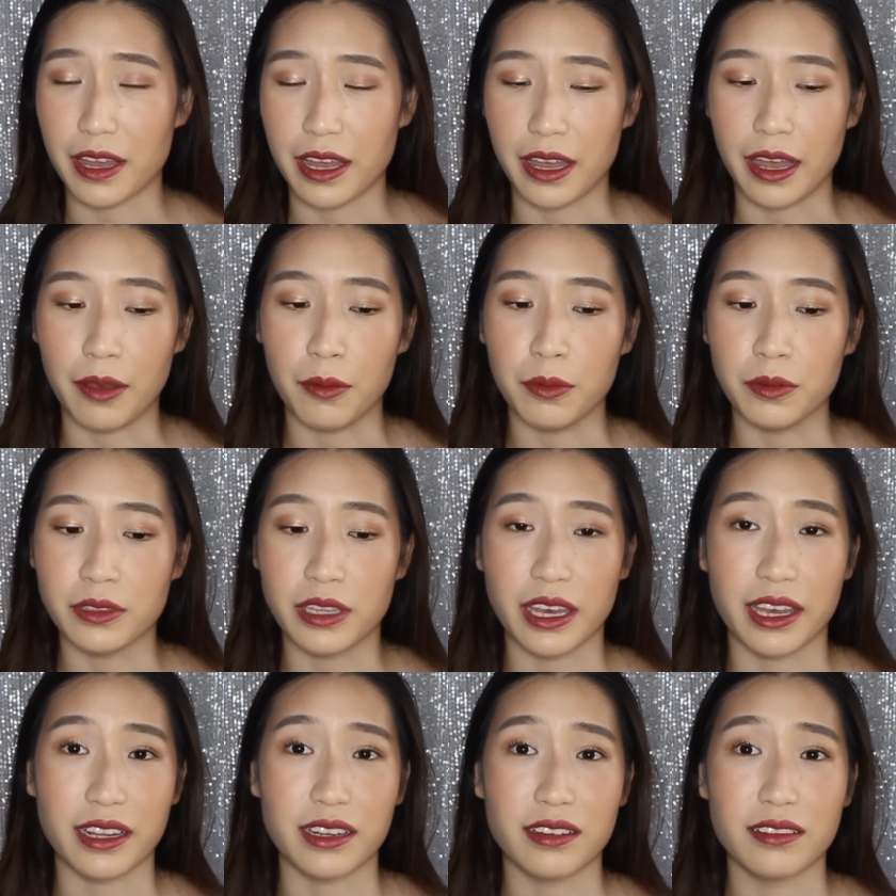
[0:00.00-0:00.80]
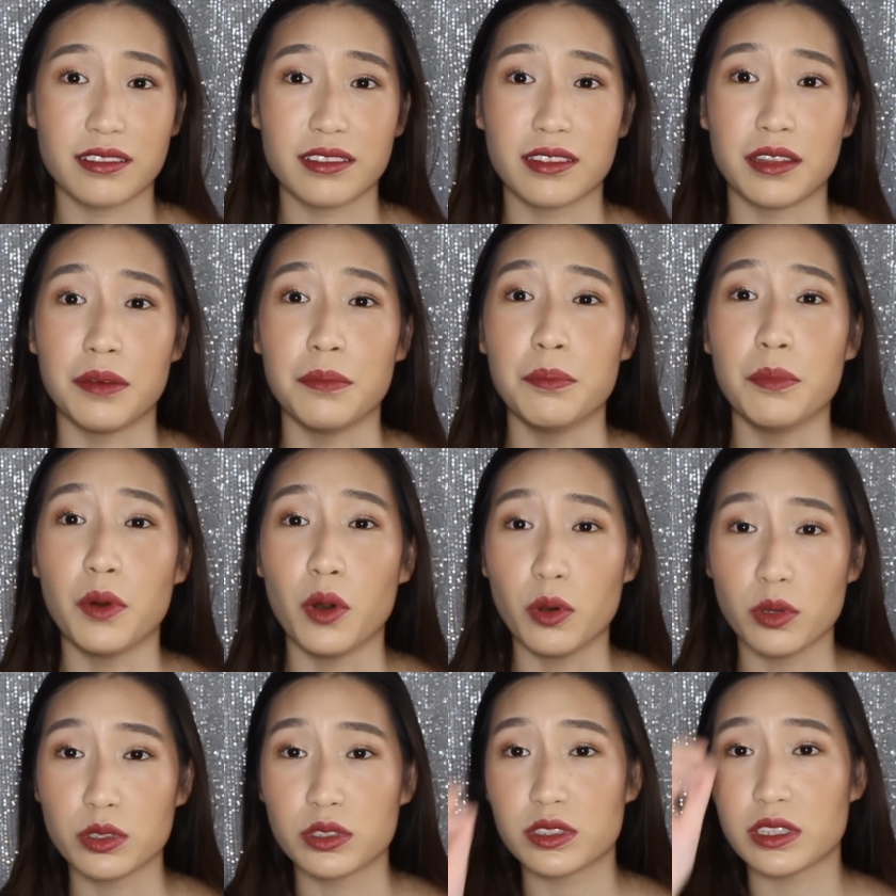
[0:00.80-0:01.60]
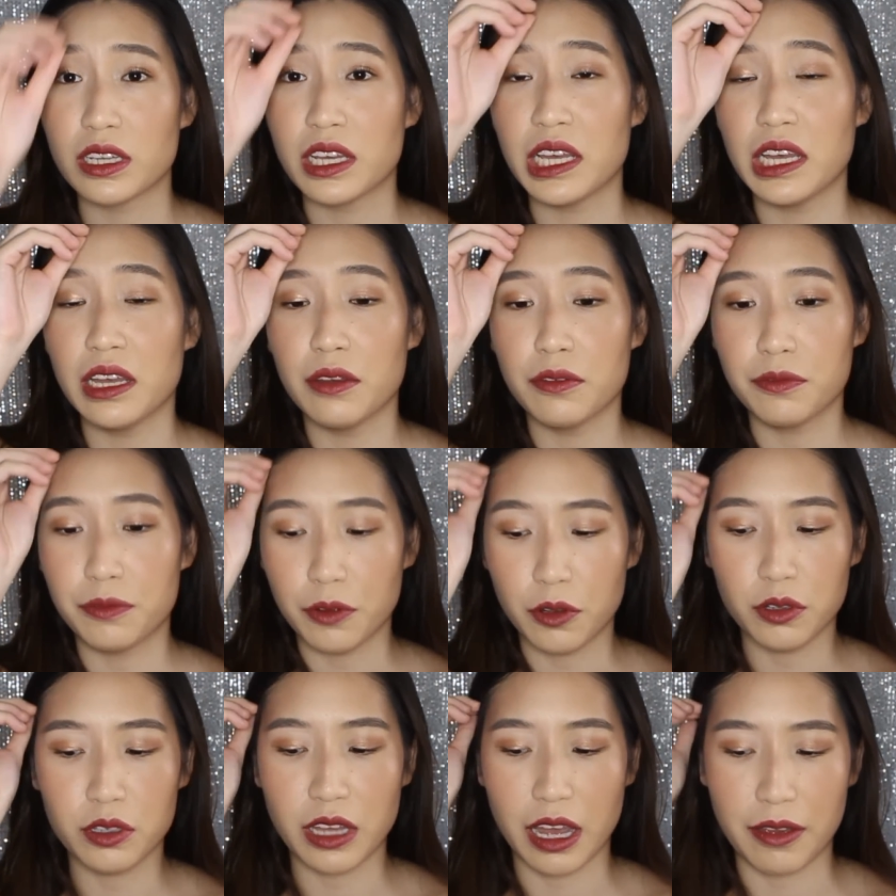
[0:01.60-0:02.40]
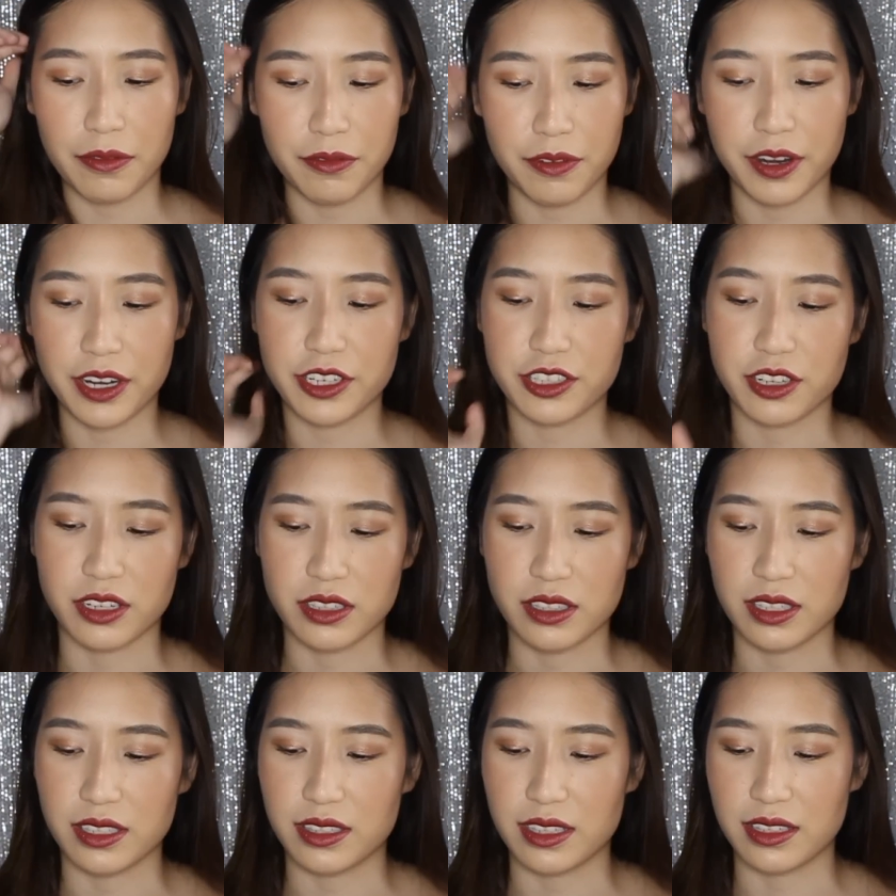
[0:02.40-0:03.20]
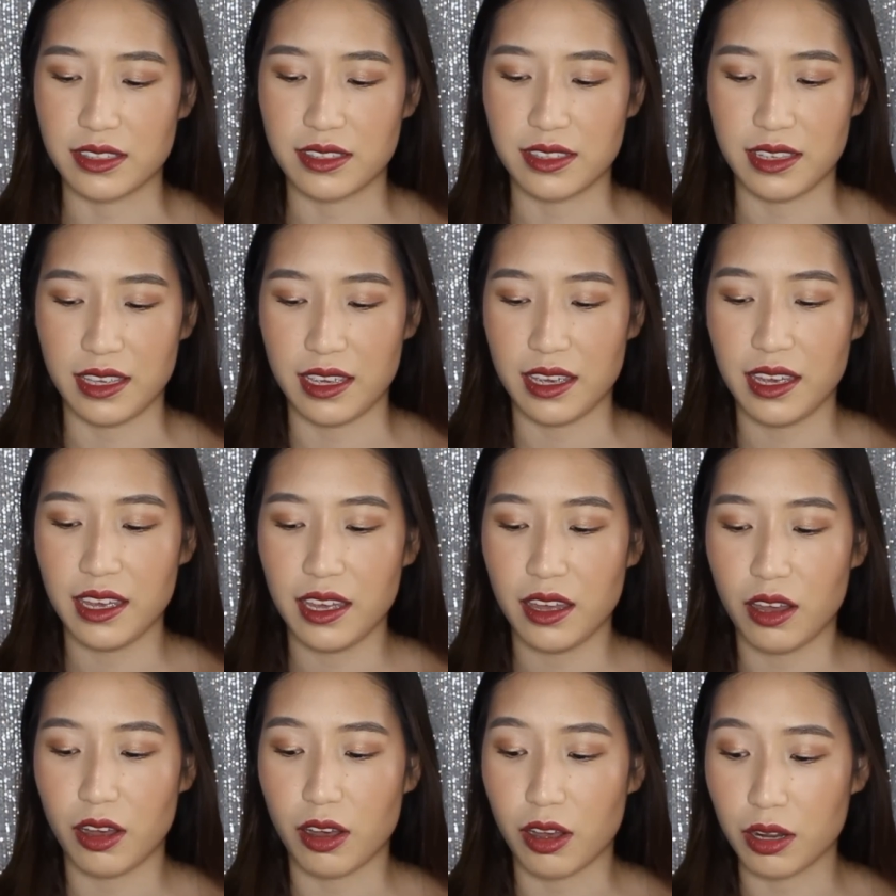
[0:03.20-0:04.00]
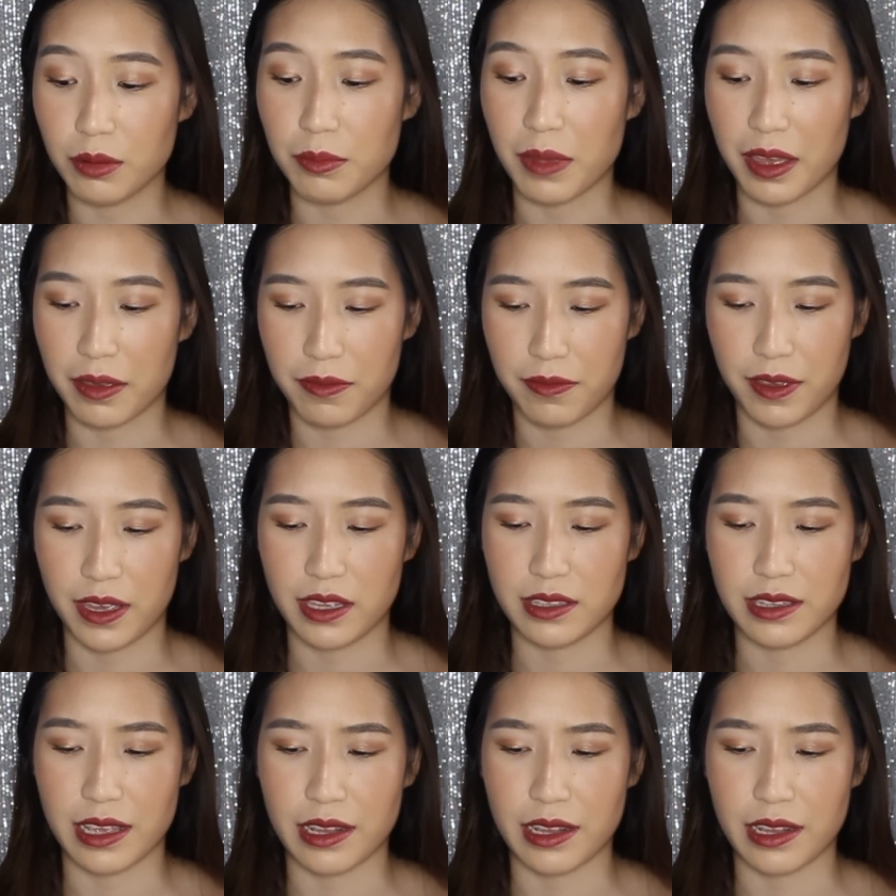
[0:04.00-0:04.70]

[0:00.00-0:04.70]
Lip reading: I will get the most full coverage consistency on my face.